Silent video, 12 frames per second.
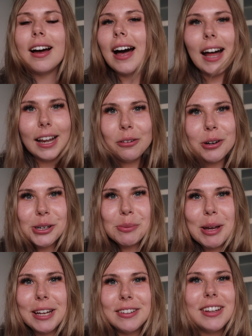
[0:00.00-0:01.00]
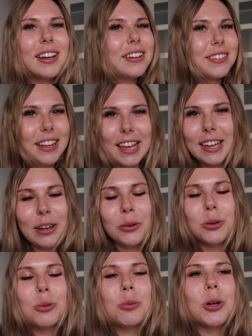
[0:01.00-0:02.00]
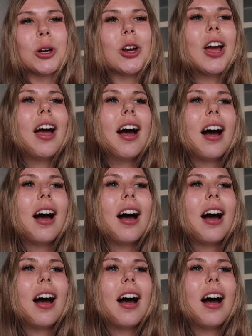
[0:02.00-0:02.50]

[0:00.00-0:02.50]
highly recommend taking an Uber.